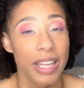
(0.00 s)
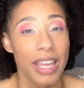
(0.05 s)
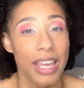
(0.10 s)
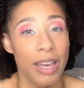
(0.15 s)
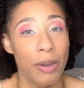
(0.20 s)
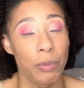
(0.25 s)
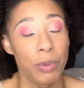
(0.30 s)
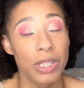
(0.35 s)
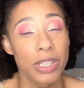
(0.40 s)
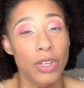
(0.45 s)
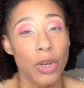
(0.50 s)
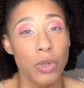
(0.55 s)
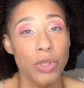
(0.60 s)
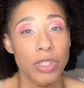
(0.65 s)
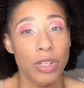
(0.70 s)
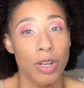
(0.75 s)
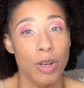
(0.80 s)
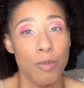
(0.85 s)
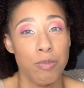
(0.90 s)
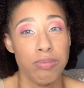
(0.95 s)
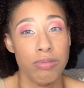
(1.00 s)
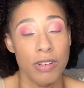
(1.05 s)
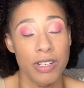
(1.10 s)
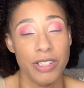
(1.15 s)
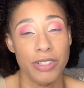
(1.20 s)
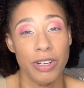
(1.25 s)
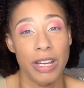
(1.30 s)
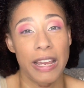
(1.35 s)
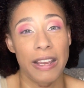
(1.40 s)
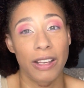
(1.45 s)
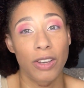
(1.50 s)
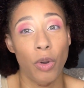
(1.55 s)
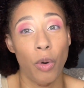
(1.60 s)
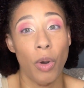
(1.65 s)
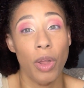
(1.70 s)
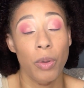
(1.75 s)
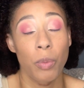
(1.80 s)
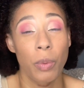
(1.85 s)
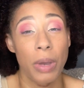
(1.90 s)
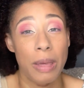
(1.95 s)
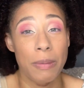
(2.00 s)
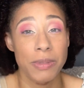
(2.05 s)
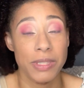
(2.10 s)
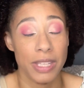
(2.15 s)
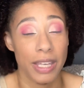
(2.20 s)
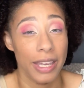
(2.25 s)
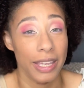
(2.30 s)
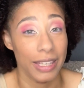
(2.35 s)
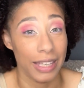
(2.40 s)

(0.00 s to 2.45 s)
And we'd go to her printer and go on a website